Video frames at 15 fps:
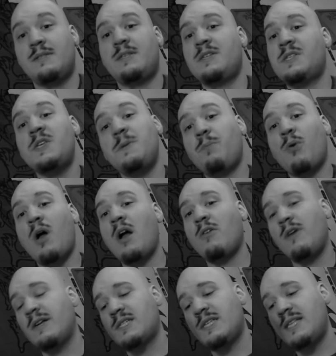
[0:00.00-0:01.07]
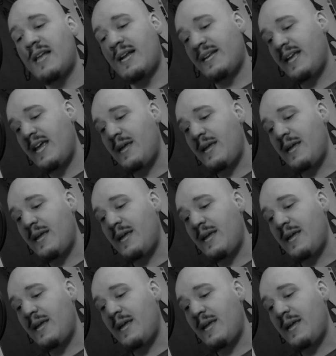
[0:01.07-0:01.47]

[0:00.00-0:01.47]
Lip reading: to see progress in that